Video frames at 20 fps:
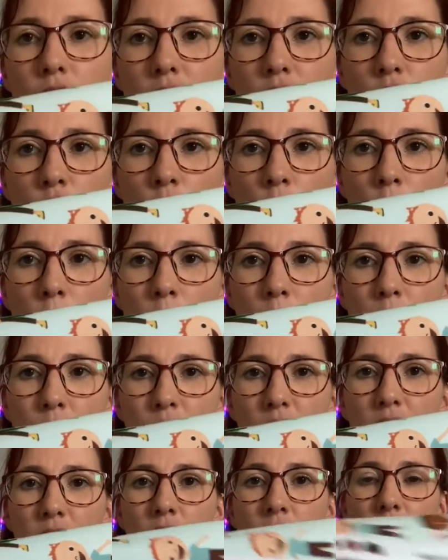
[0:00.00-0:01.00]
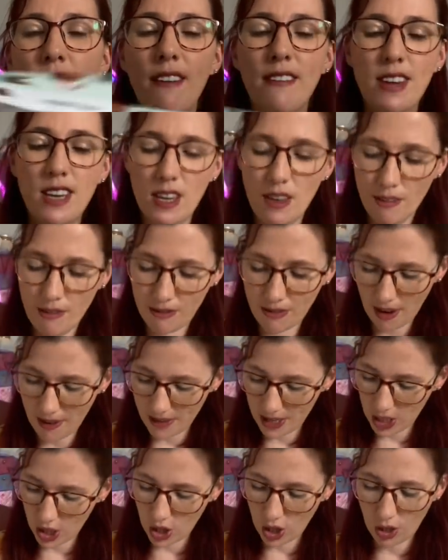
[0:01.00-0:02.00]
it too. Very,
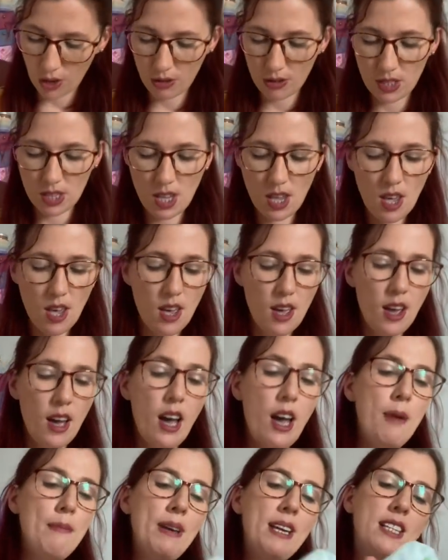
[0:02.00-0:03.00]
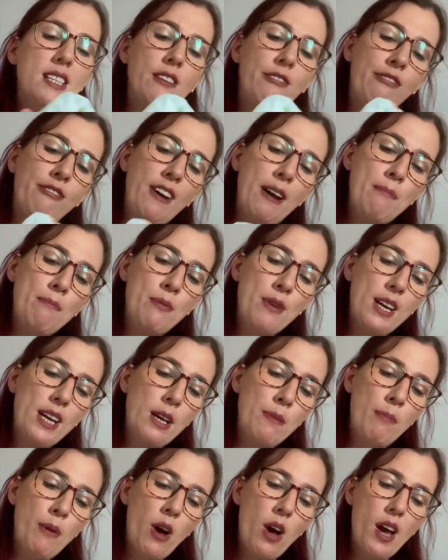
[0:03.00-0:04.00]
very cute. It's a
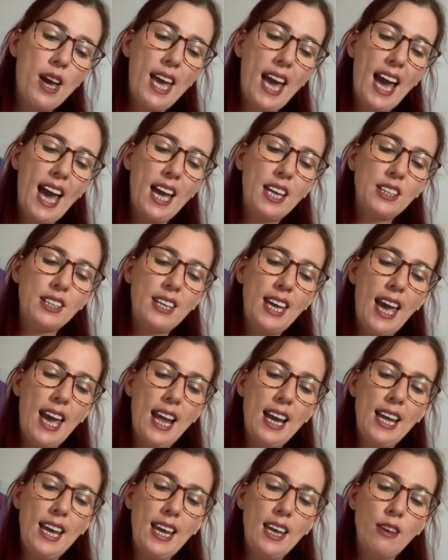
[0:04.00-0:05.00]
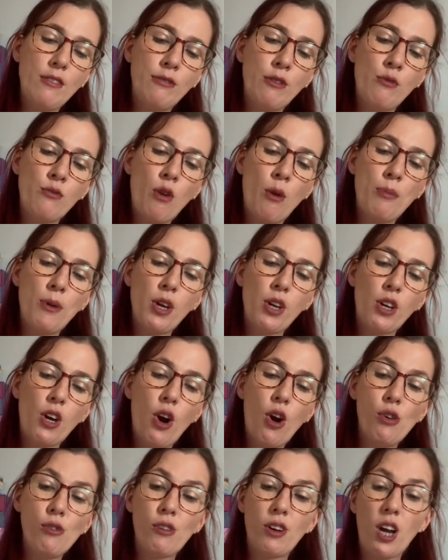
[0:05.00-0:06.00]
fabric by Anne Kelly for Robert
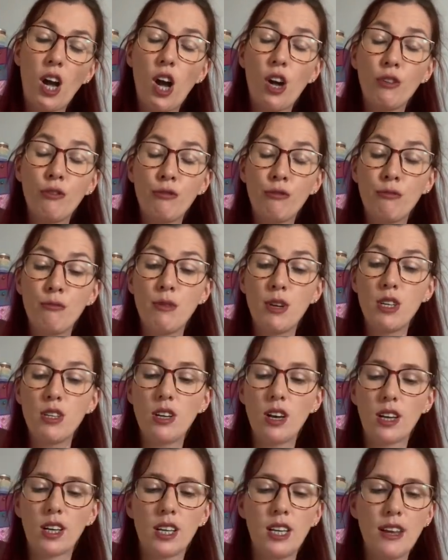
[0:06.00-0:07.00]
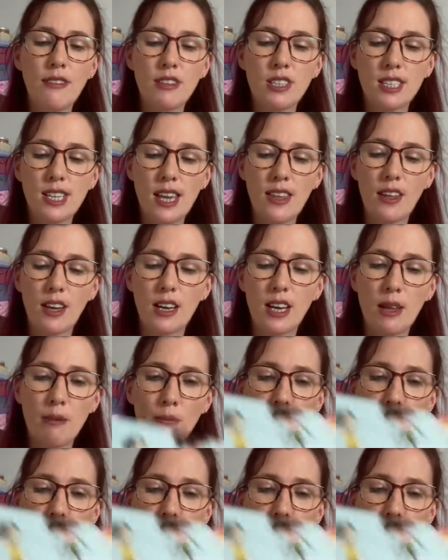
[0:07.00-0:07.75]
Kaufman. I can never say that name